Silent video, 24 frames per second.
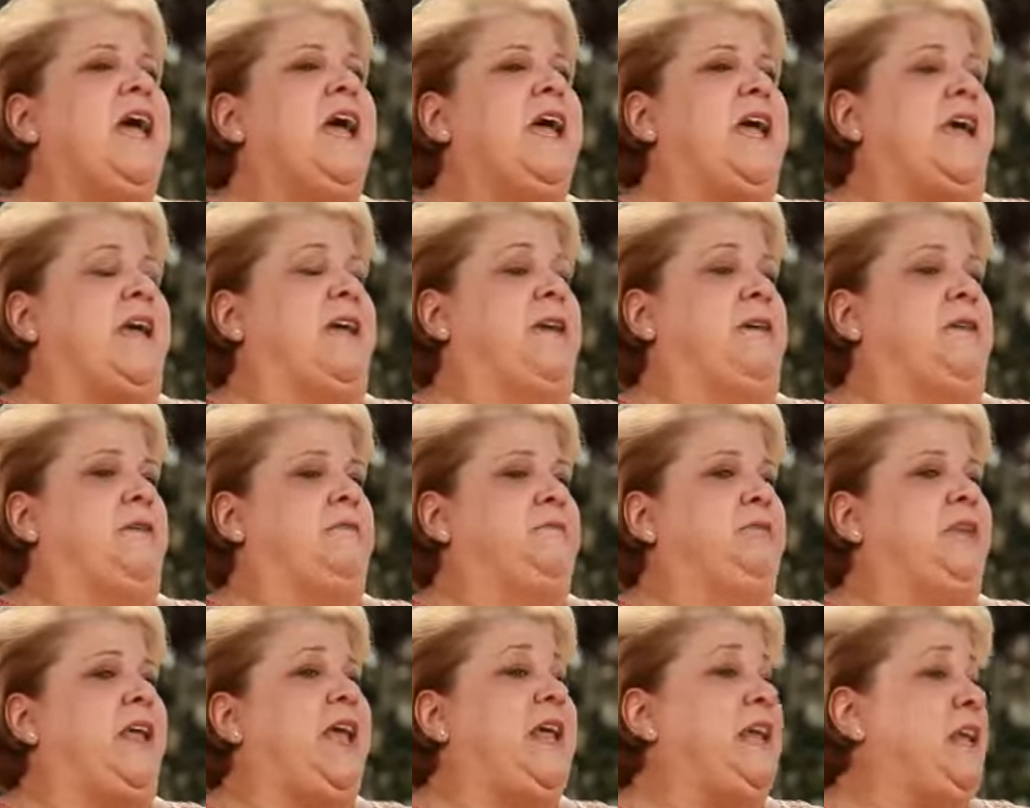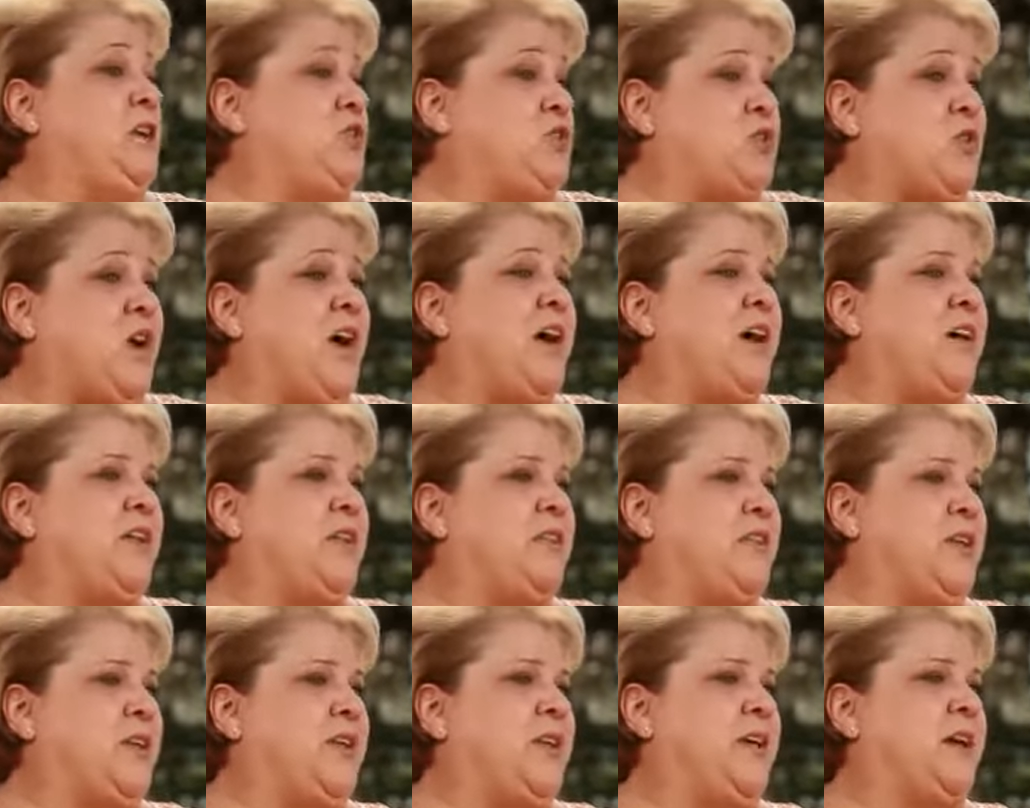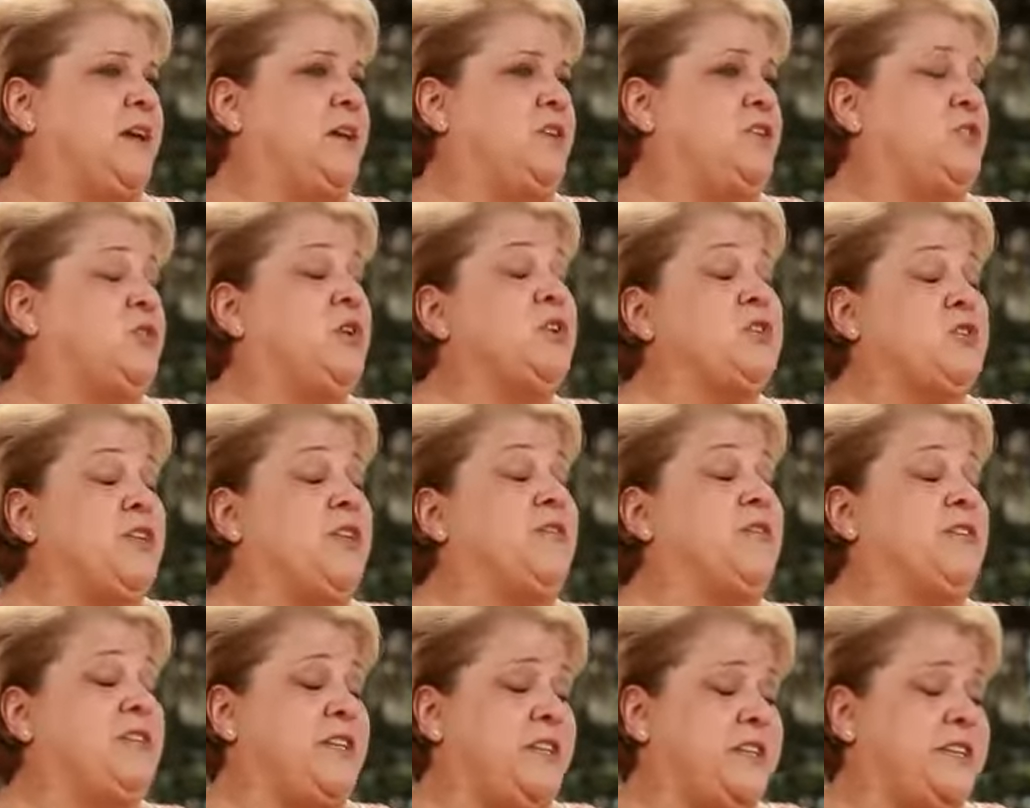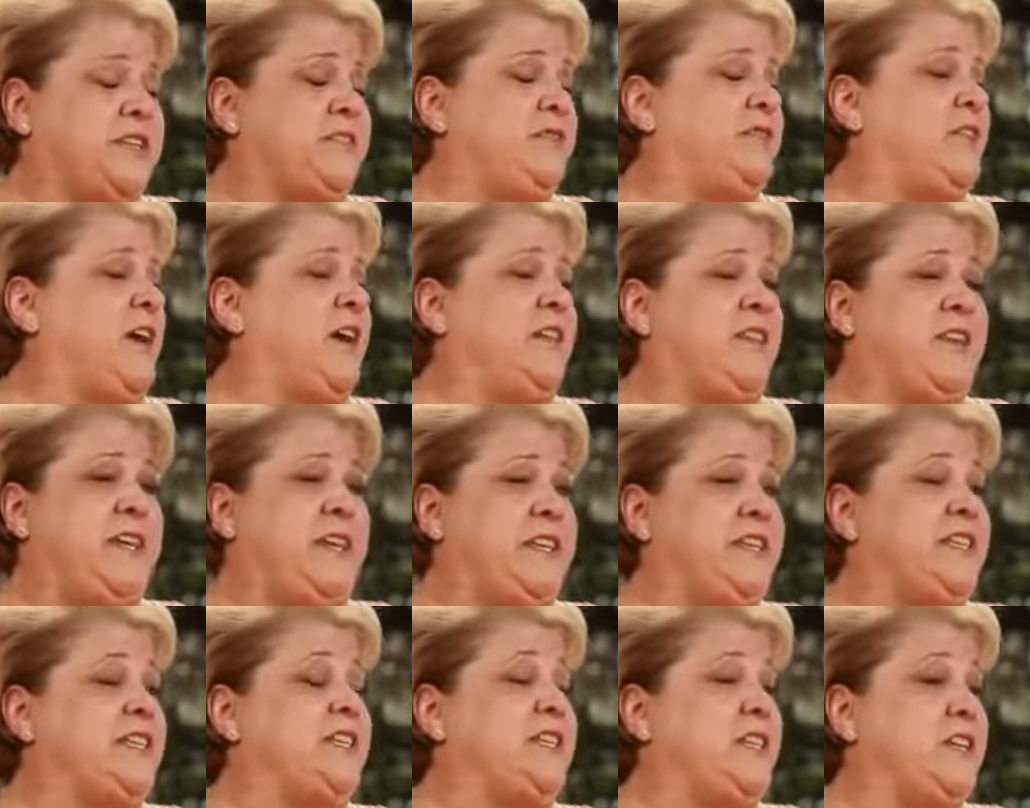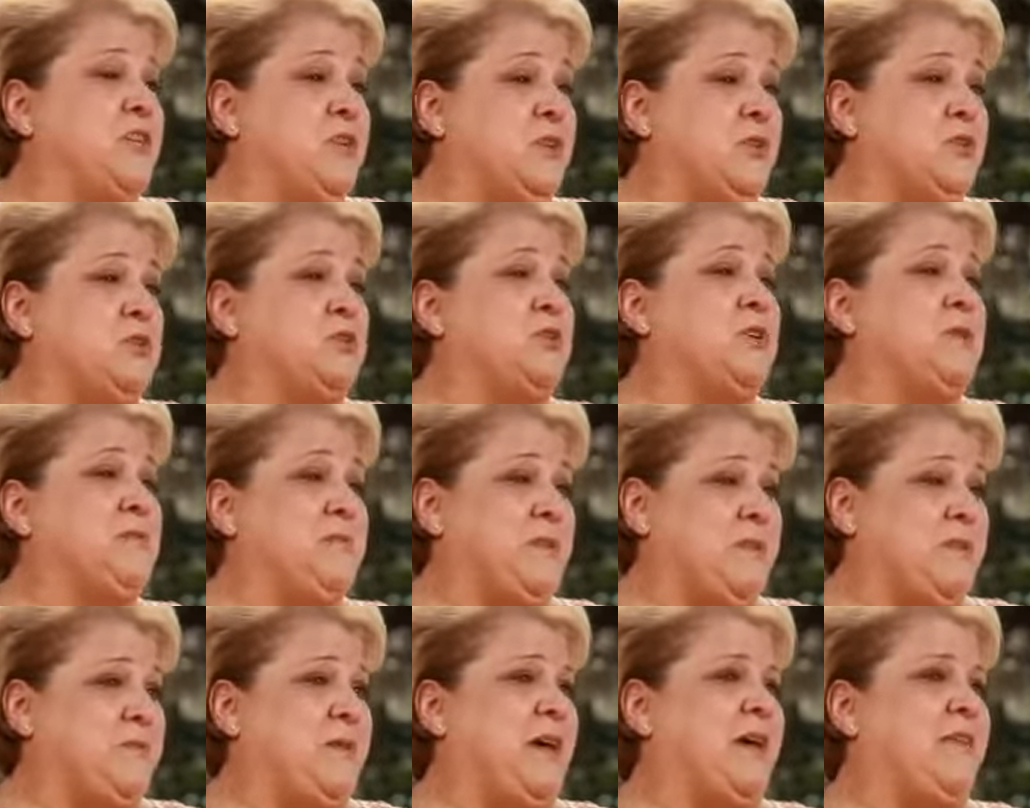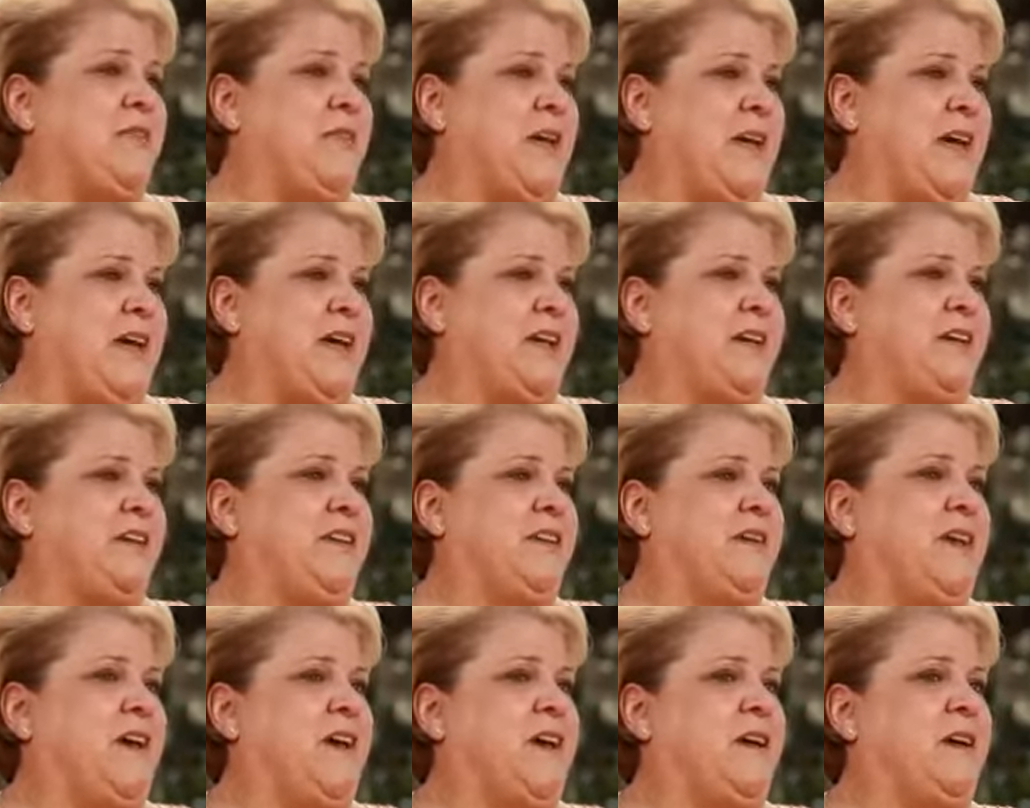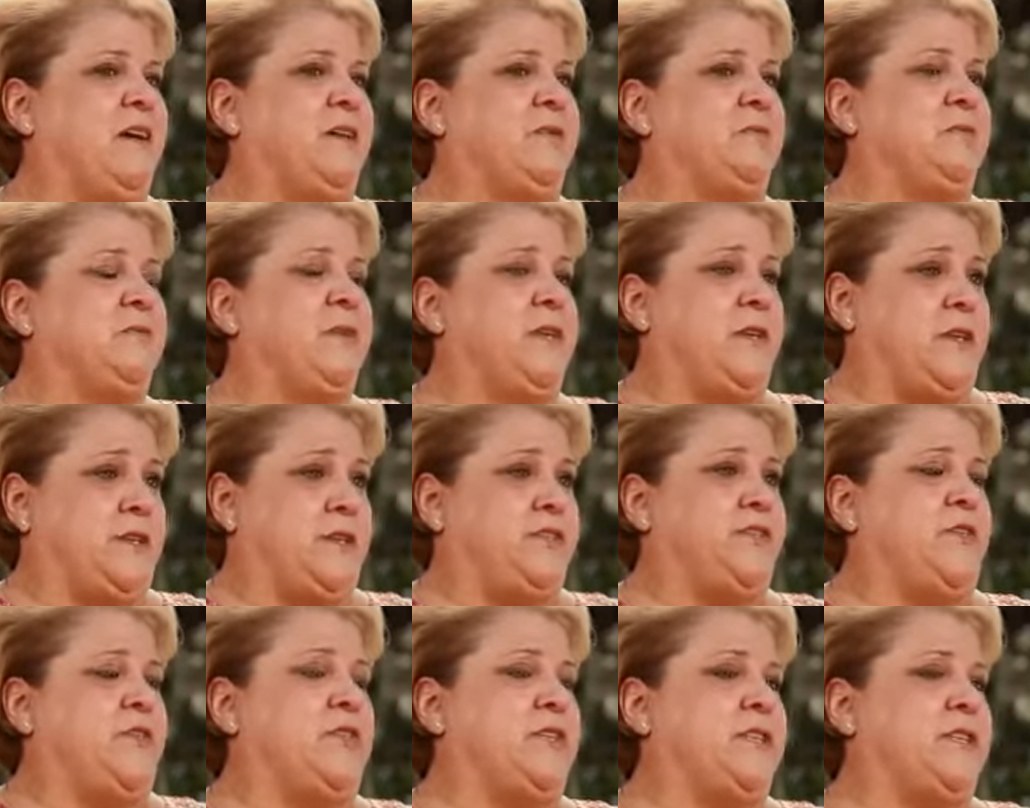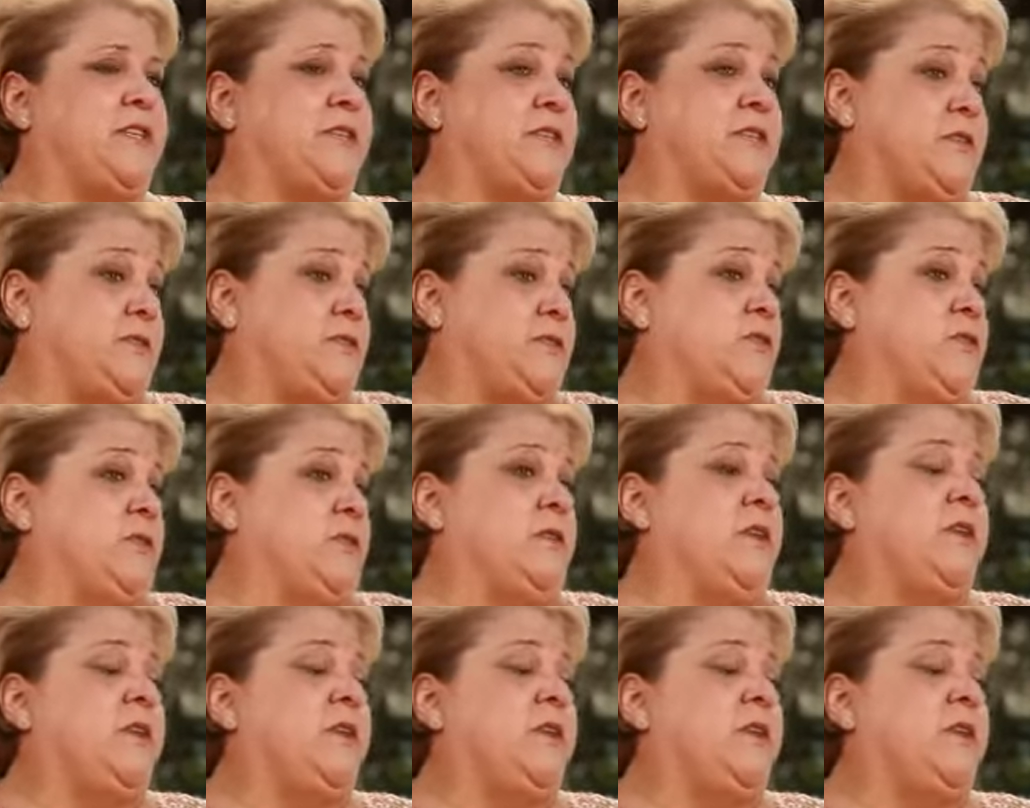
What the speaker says: And at trial, the truck driver testified that he still dreams about that, as far as that's concerned.